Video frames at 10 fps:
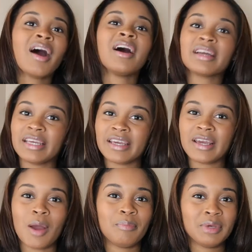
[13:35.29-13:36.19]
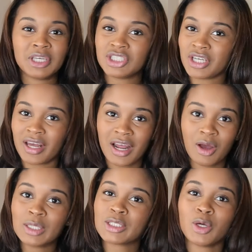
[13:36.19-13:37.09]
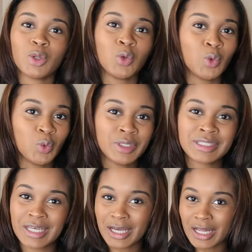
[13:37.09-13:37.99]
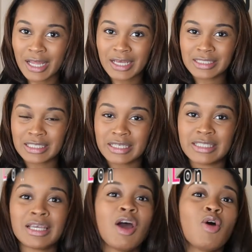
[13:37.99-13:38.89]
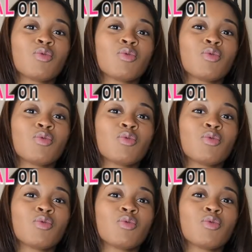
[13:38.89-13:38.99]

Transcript: Again, a big shout out to LVIOE Sunglasses